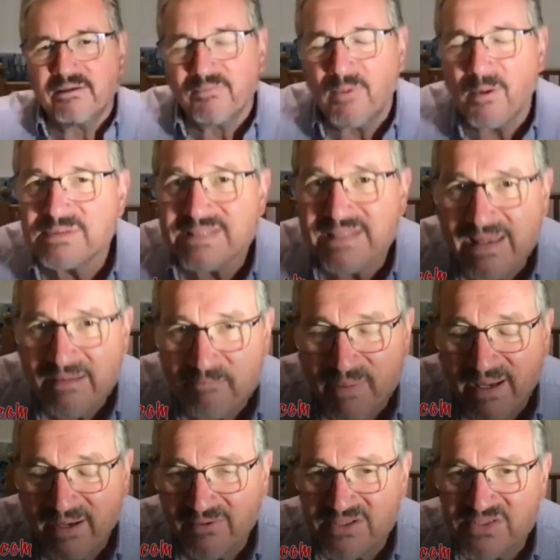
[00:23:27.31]
What was that?
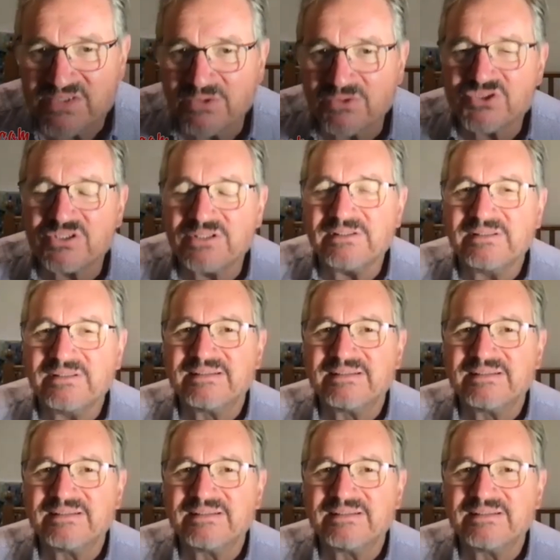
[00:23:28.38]
Parasocial?